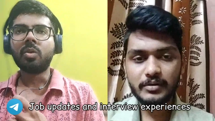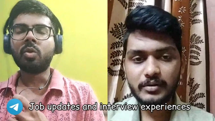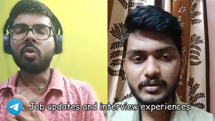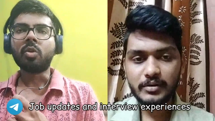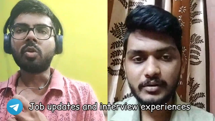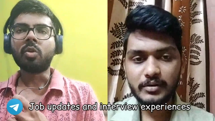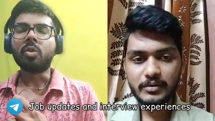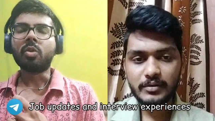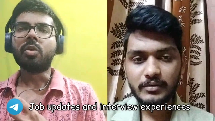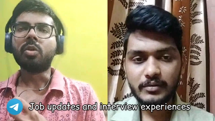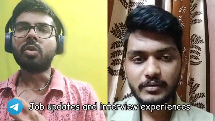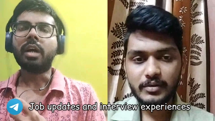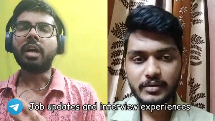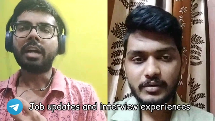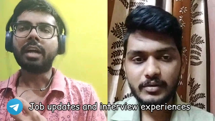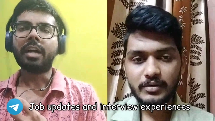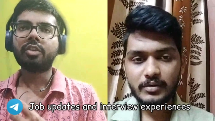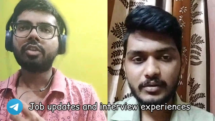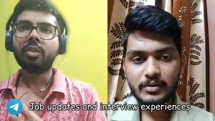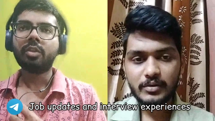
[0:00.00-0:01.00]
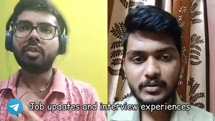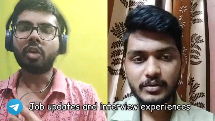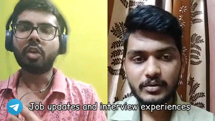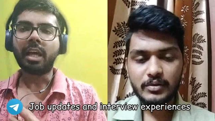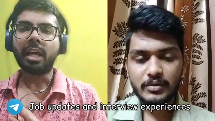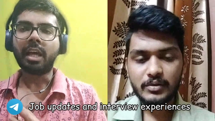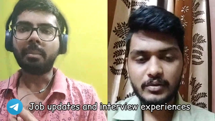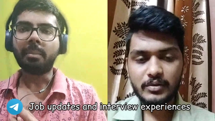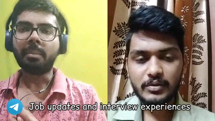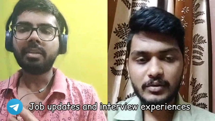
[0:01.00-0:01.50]
Speaker 1: No, no, no, no. Actually,
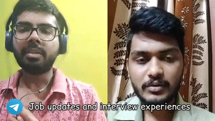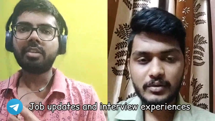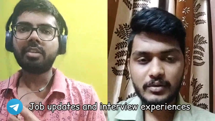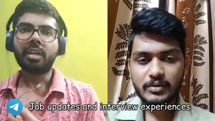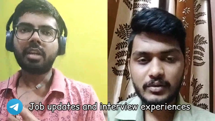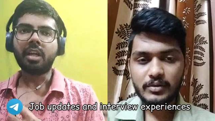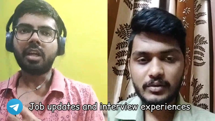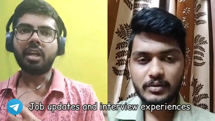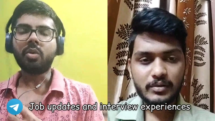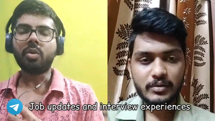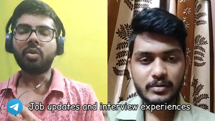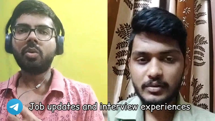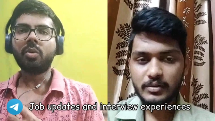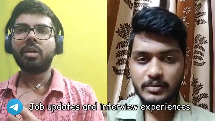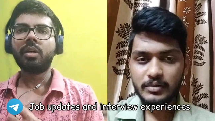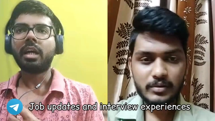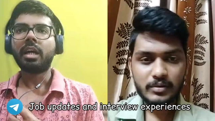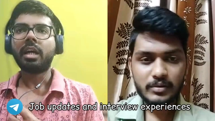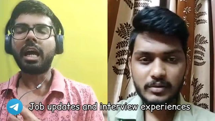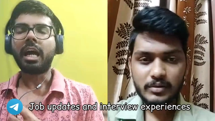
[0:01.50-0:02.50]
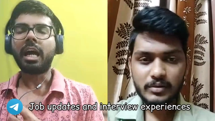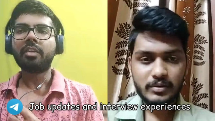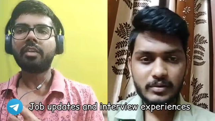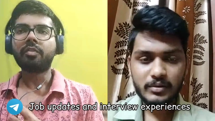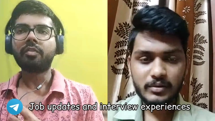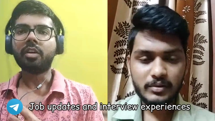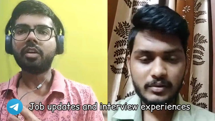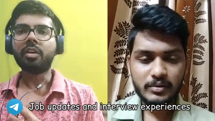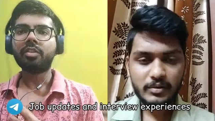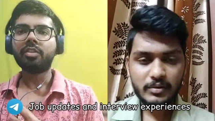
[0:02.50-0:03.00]
what happens in Nagarro, at
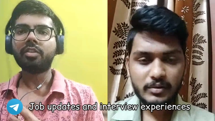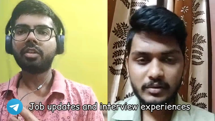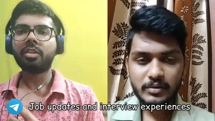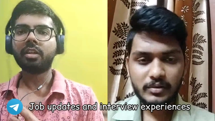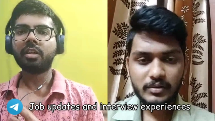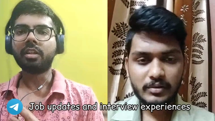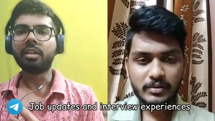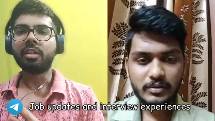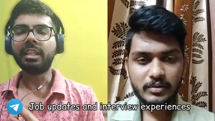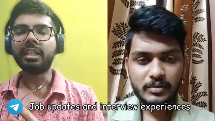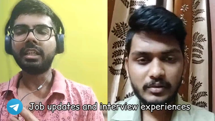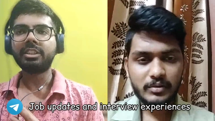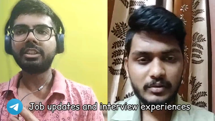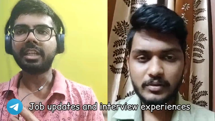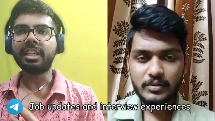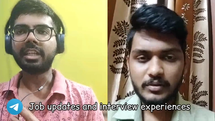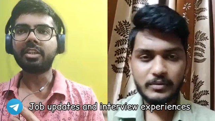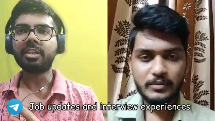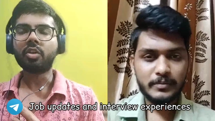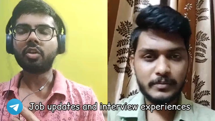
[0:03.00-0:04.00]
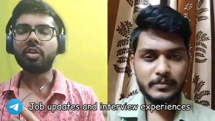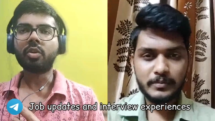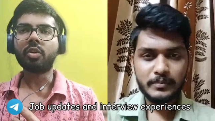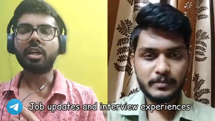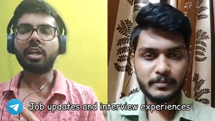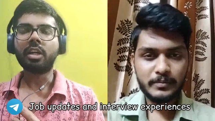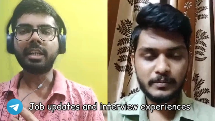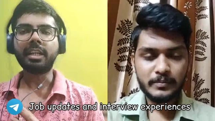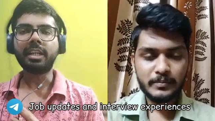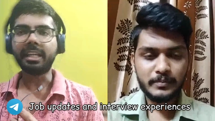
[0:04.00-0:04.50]
first, uh, they check
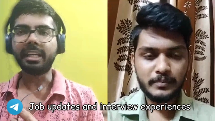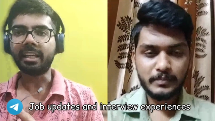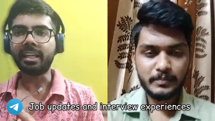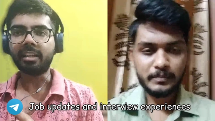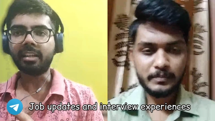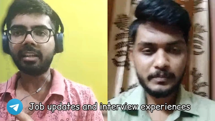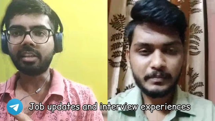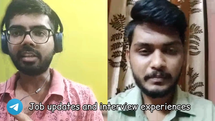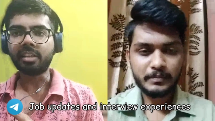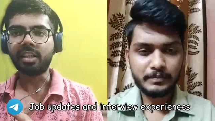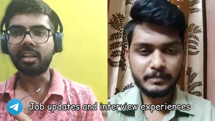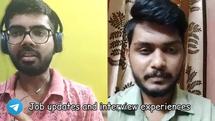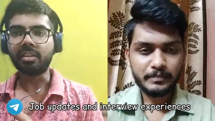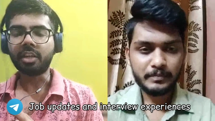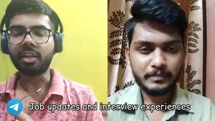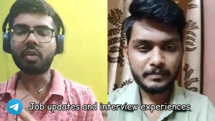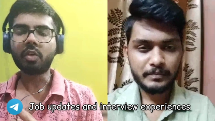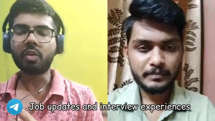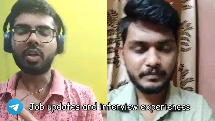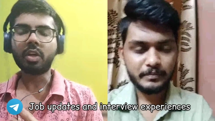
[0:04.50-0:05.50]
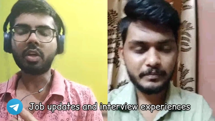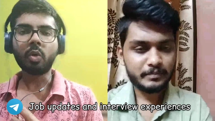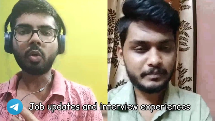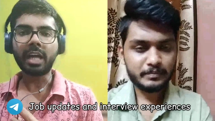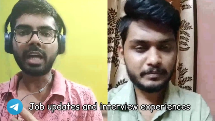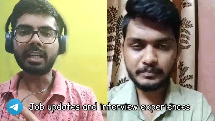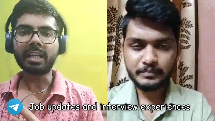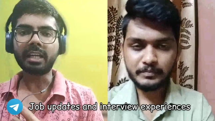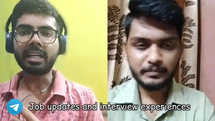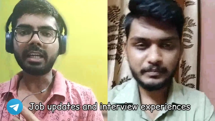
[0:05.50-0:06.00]
your uh, technical skills. If you are
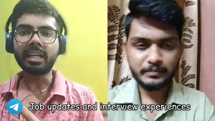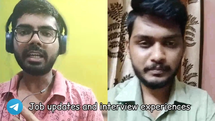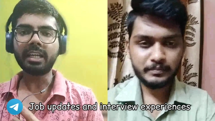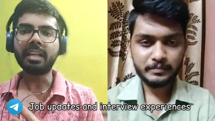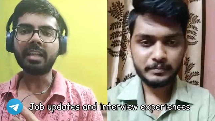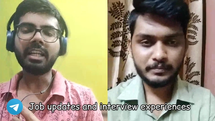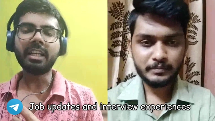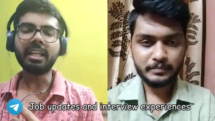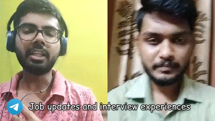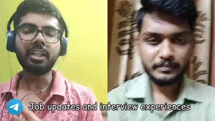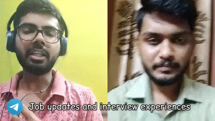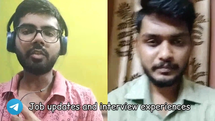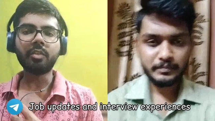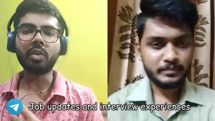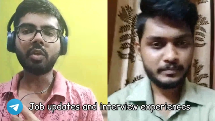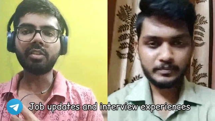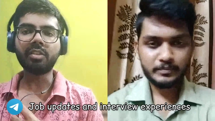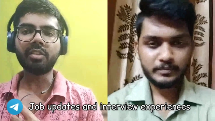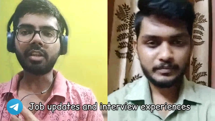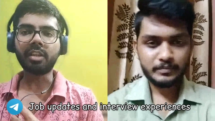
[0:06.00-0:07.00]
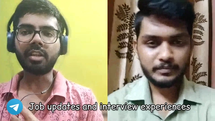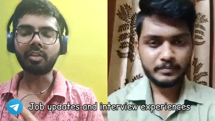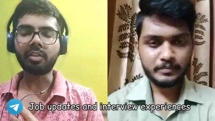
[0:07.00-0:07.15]
good at it and the interviewer is